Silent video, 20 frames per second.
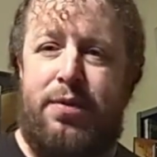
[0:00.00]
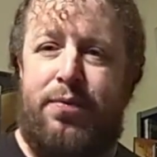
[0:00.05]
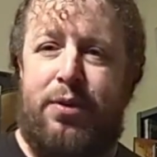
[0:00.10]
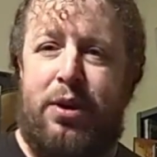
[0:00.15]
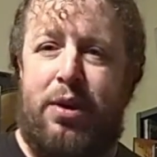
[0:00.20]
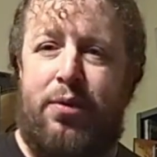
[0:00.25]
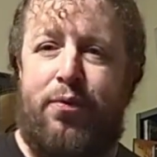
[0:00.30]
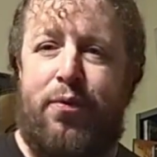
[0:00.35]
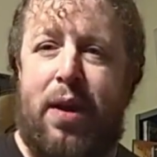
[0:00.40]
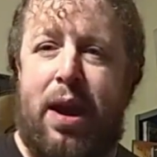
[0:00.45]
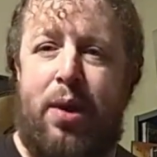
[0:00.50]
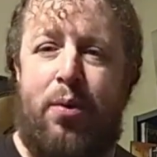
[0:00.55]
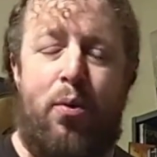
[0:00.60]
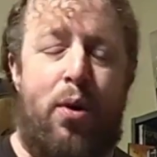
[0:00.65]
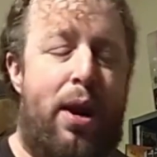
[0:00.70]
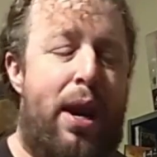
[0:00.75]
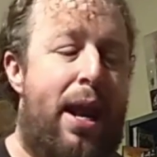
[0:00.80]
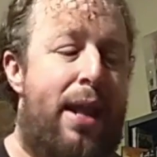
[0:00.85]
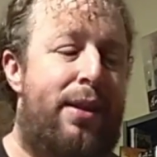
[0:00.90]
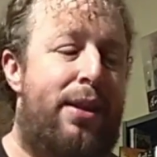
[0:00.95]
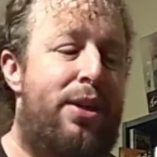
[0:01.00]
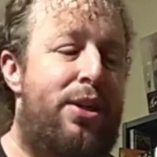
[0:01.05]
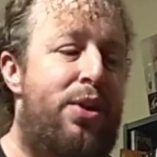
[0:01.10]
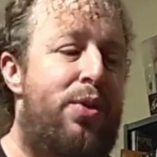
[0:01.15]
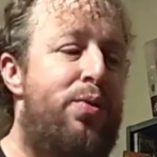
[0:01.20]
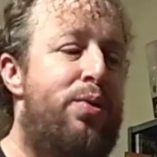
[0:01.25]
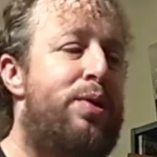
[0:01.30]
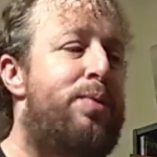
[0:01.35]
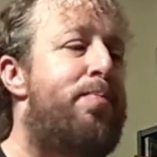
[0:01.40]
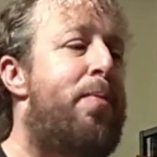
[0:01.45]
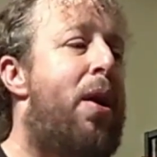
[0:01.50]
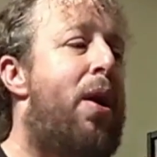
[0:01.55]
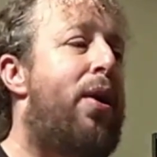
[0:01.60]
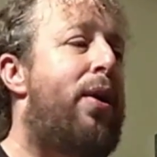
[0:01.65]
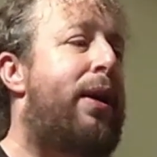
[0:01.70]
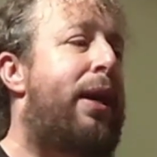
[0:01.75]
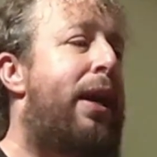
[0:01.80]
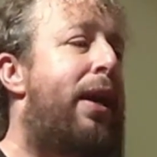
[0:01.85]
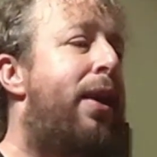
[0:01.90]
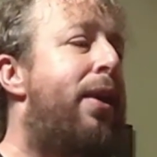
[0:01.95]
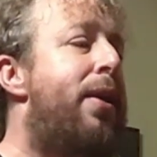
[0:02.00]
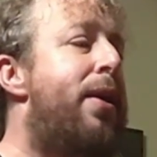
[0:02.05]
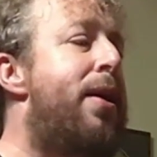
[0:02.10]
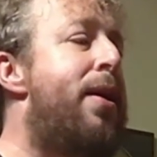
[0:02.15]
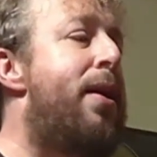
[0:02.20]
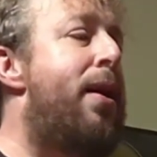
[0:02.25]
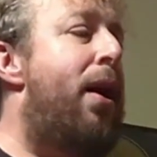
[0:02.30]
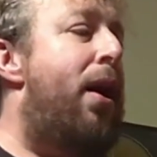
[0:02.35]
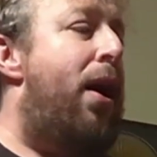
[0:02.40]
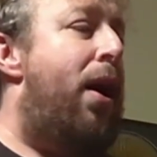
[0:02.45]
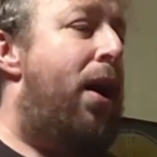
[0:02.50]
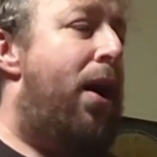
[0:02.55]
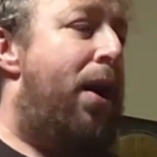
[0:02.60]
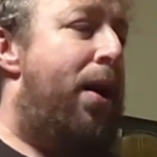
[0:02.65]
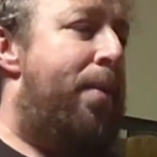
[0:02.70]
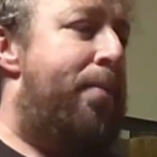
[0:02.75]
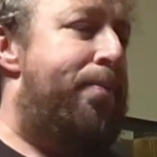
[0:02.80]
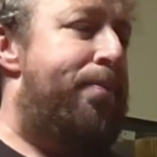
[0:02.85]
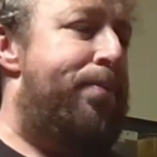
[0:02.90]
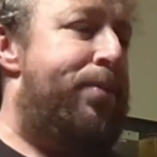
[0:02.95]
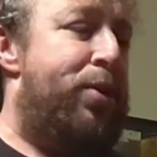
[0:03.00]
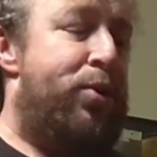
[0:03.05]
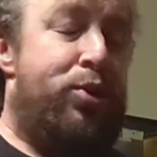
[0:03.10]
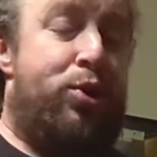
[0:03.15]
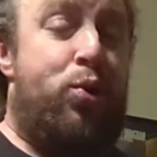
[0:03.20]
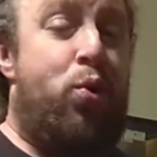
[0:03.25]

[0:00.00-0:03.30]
If you can find one on the used market, there's